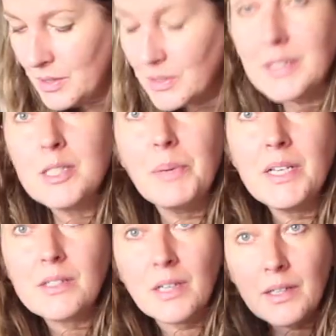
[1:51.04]
So that's the
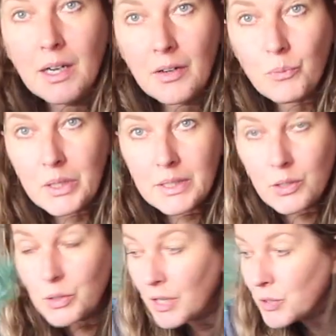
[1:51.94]
base done. I had one
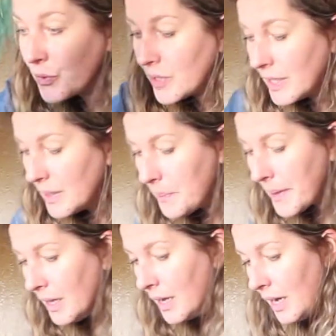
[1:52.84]
little casualty here.
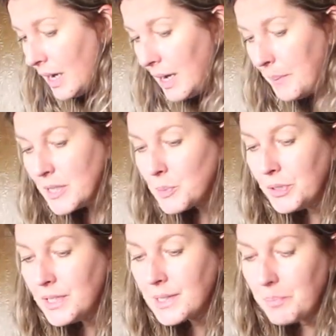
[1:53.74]
Let's
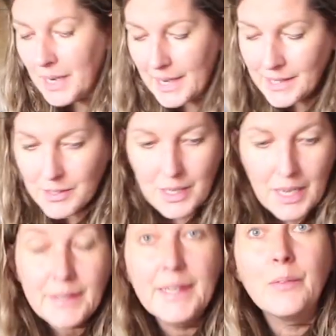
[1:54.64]
put this in place
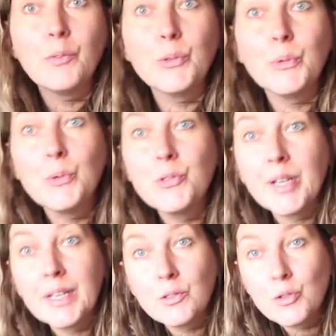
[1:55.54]
and then do
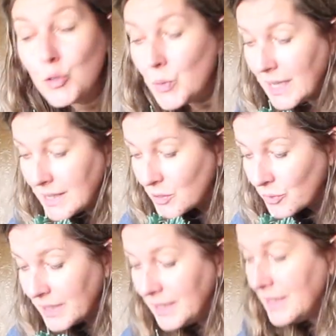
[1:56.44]
tier 2 and
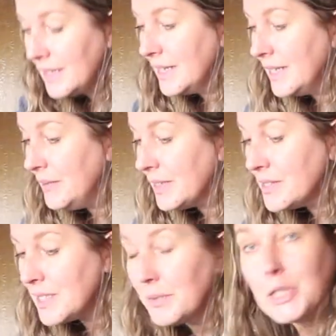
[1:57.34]
3 and you can
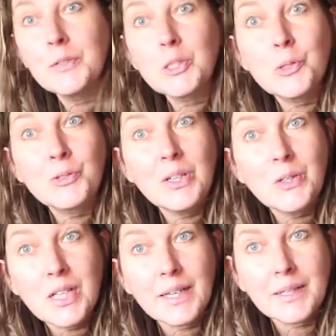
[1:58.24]
see what a Christmas tree
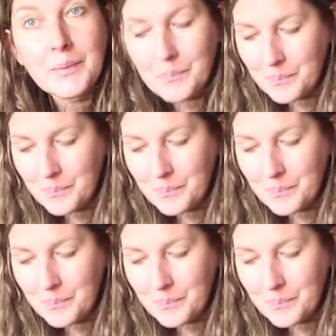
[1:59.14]
looks like.